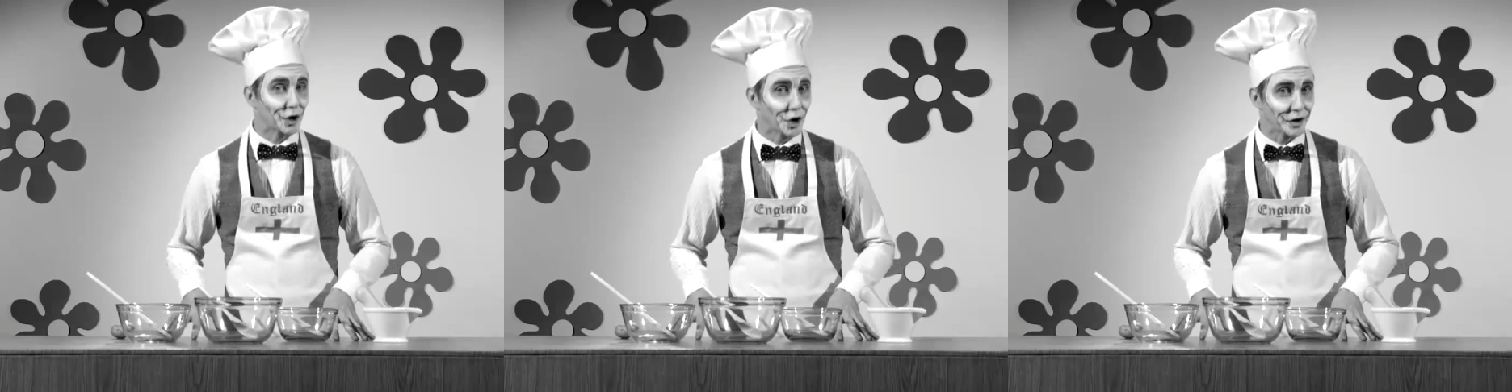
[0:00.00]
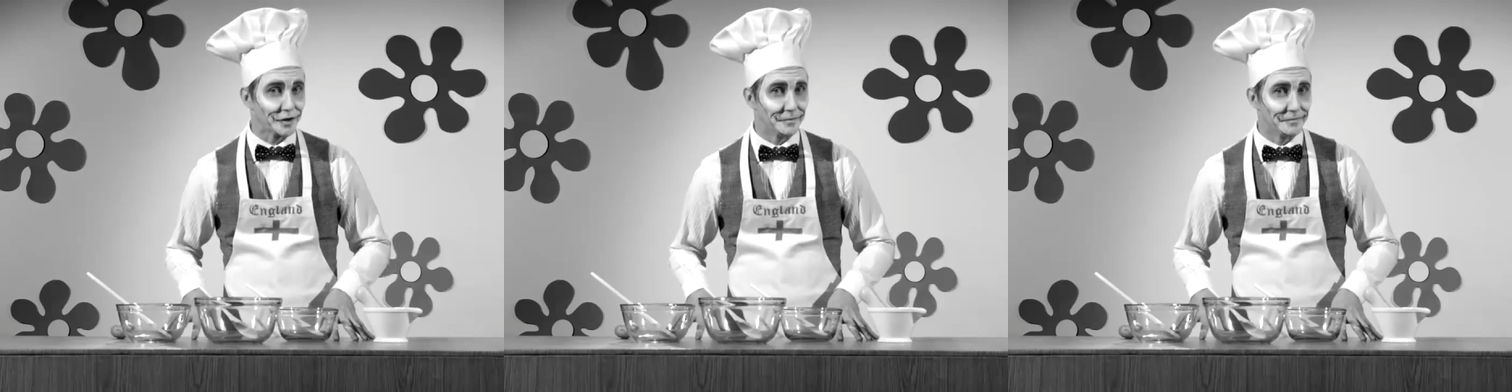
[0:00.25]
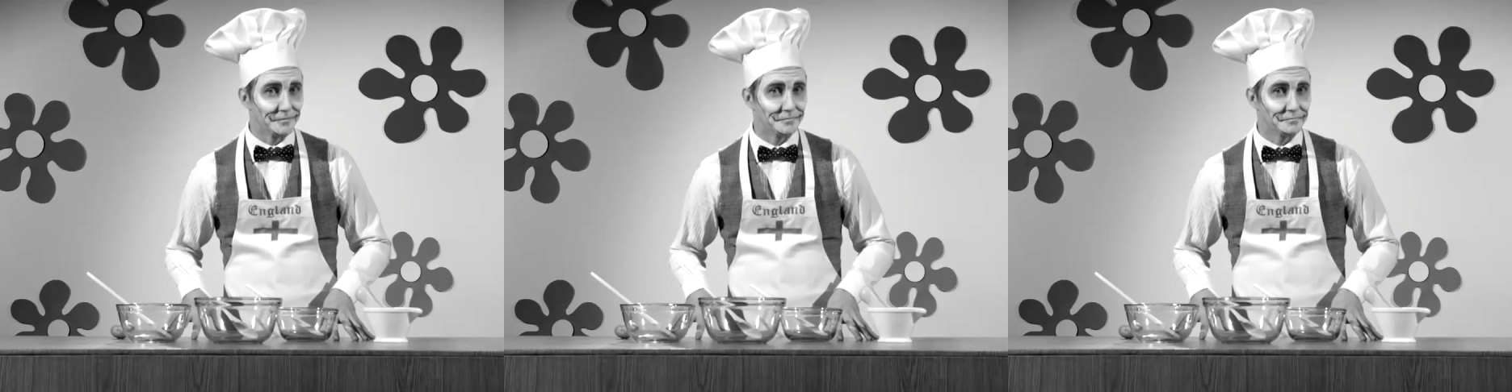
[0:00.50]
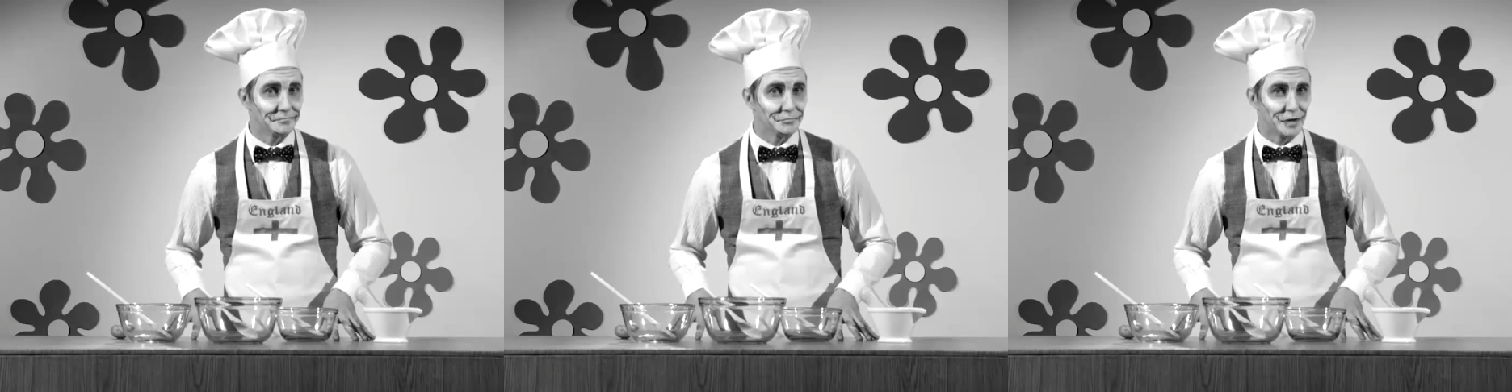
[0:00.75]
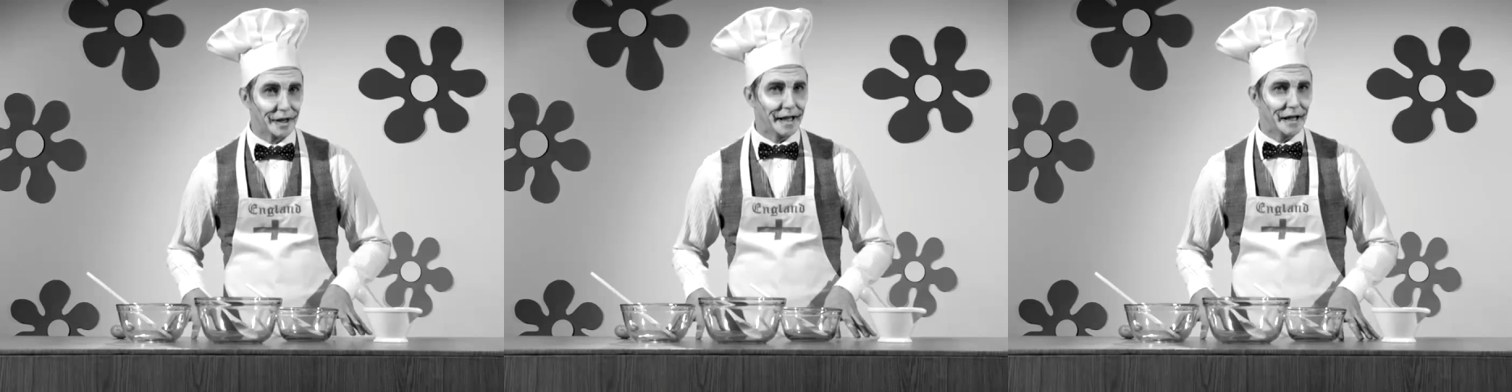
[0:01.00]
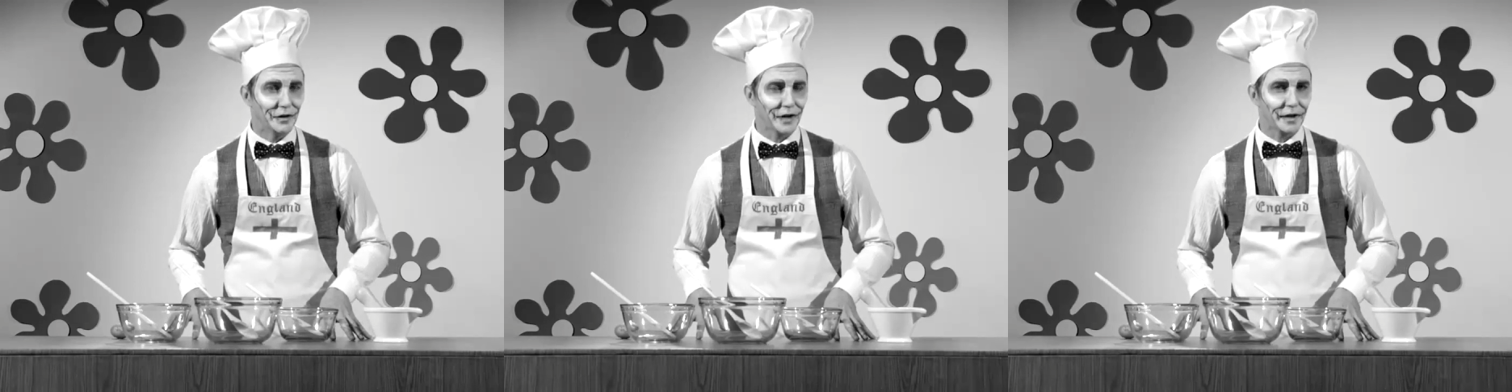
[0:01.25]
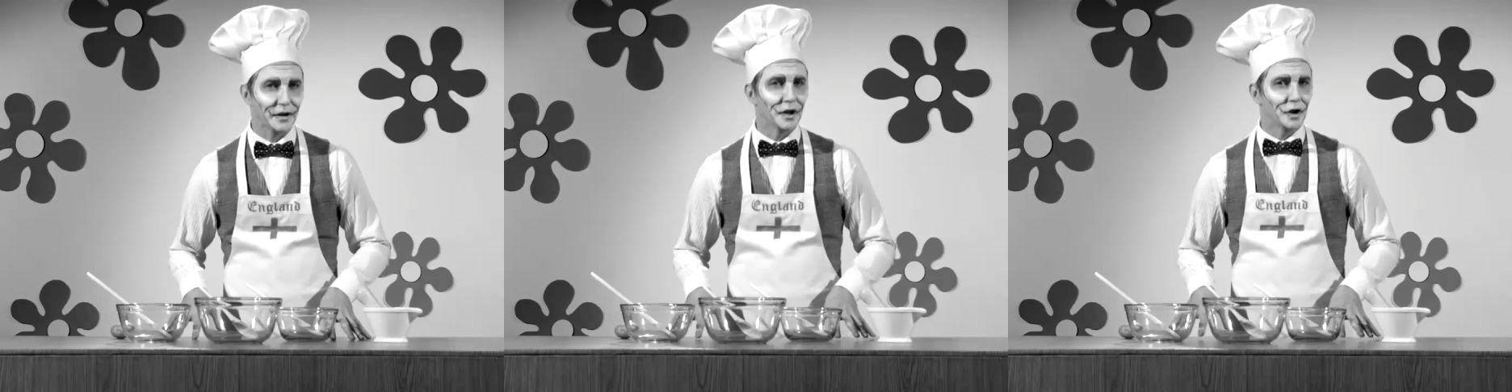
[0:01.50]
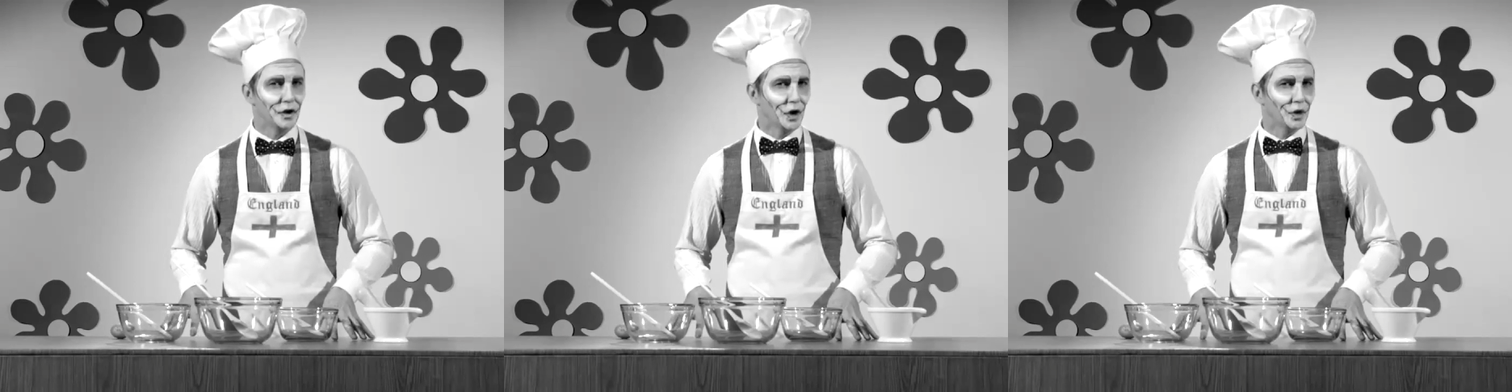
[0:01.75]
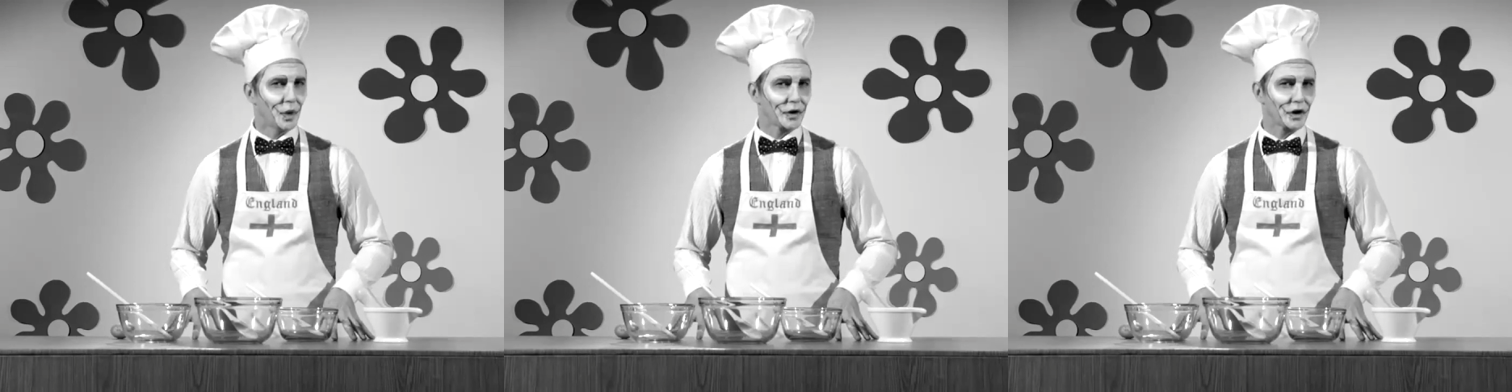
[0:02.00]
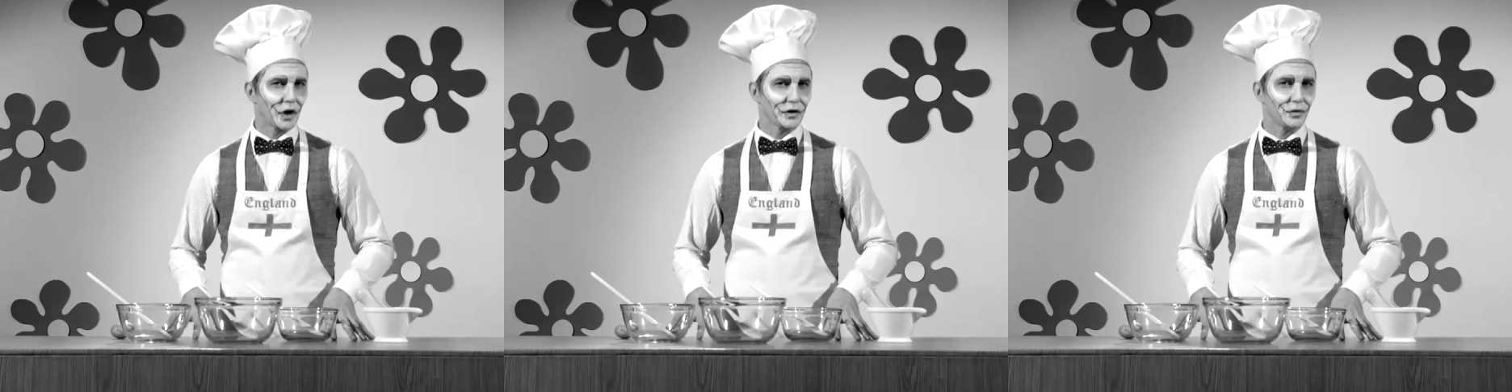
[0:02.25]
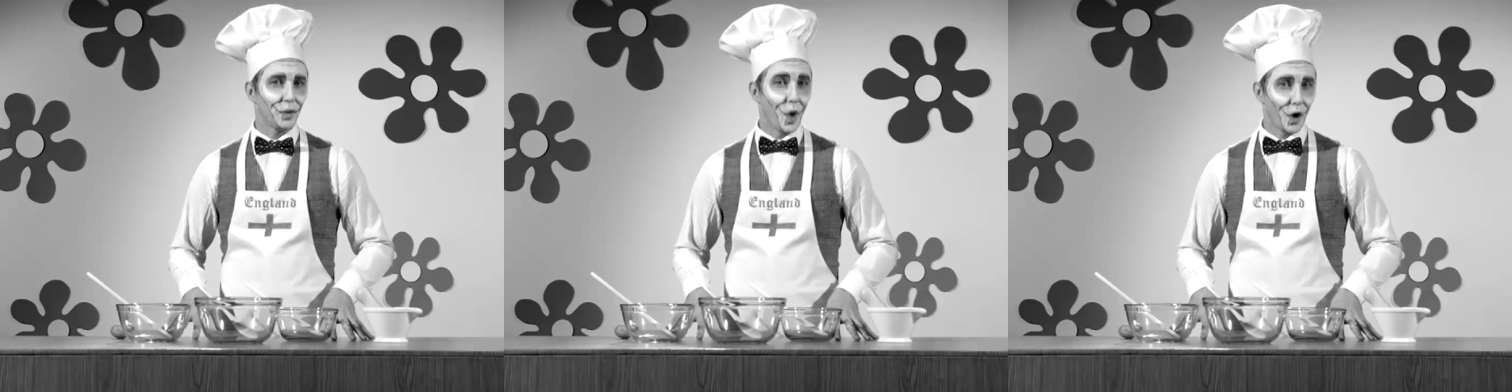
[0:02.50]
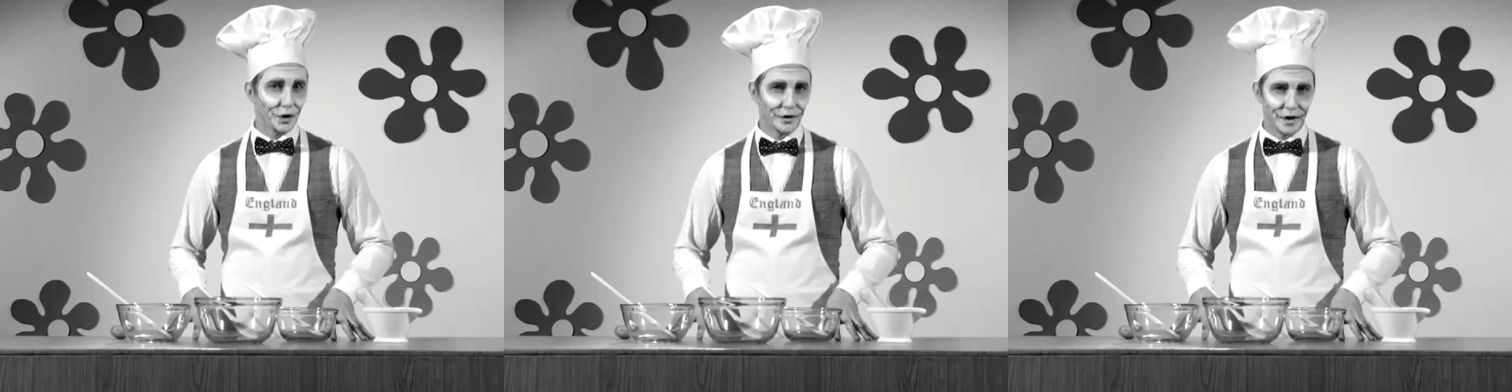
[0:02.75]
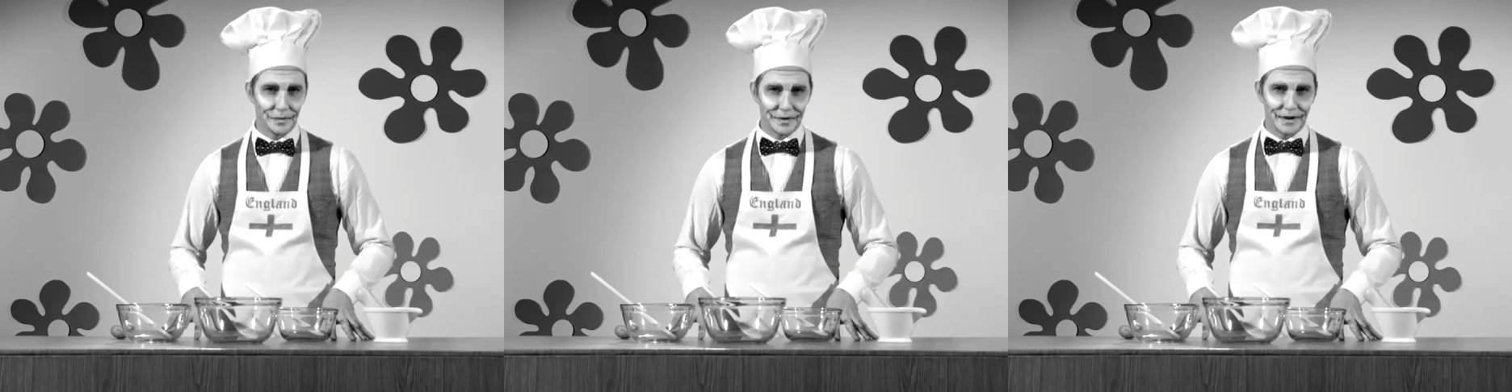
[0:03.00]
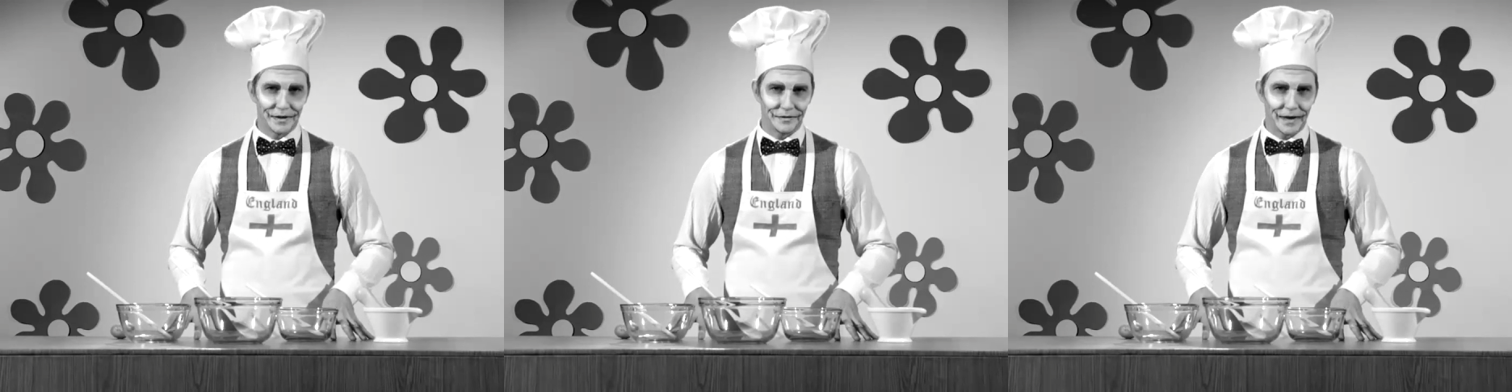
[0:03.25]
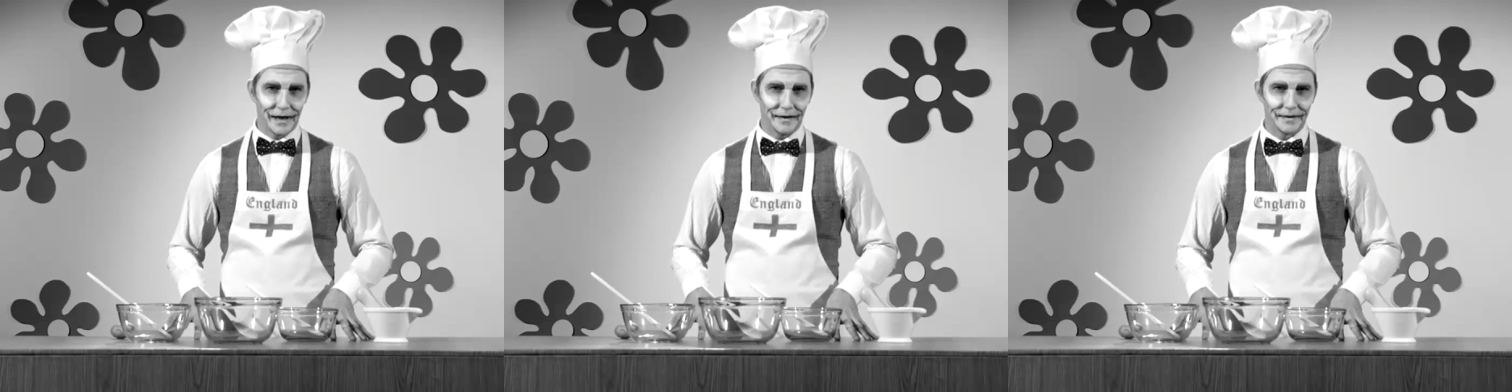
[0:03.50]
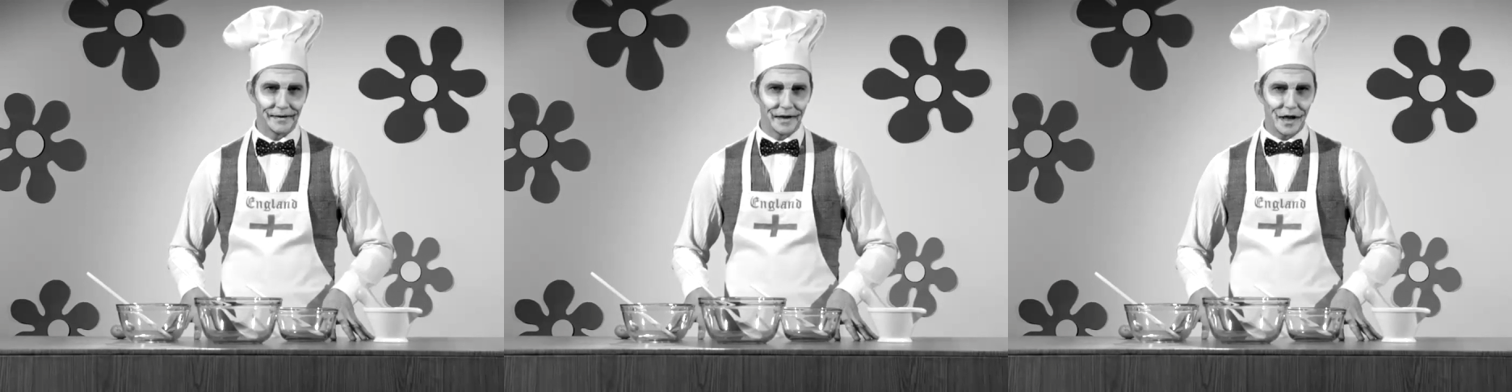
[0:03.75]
cook them. The key is that you don't want a lot of water in your potato flour.